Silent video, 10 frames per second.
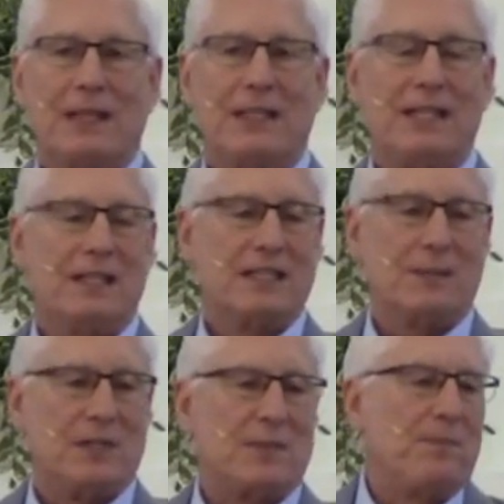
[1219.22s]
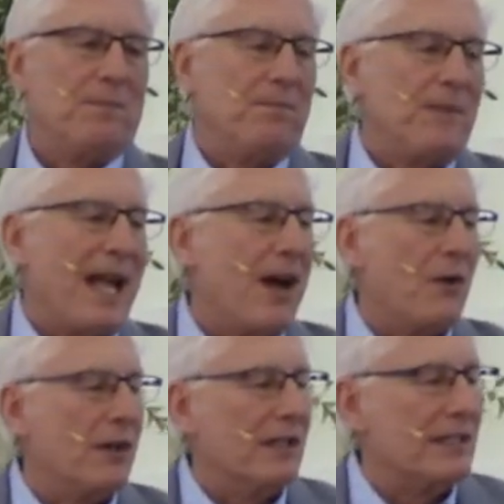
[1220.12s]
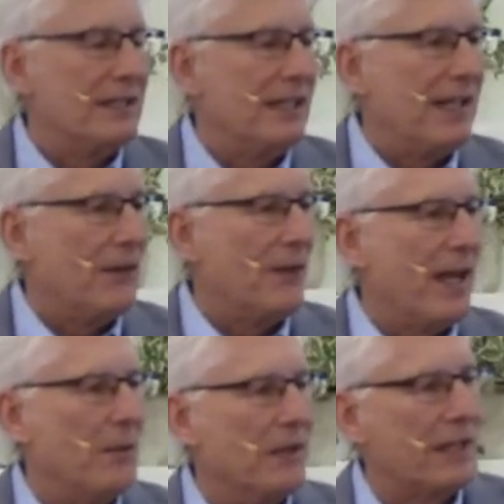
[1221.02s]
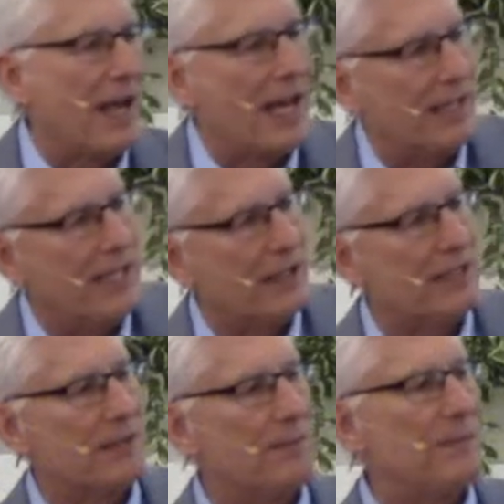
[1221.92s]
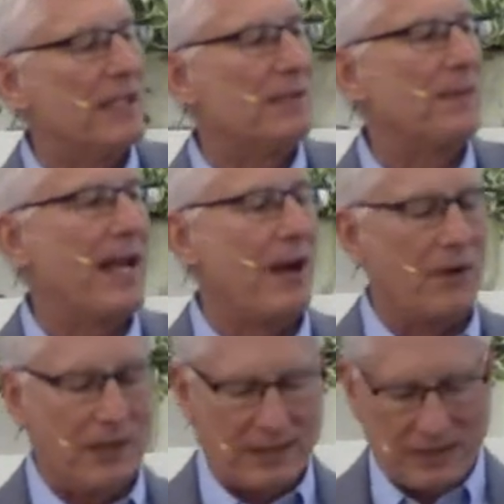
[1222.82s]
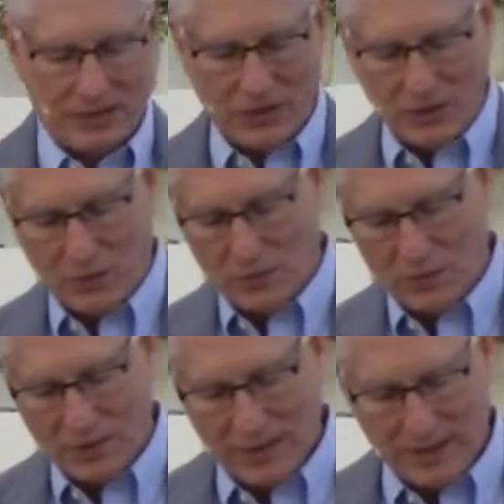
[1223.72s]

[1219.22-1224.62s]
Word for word: Legalism is powerless to get right with God. Legalism is powerless to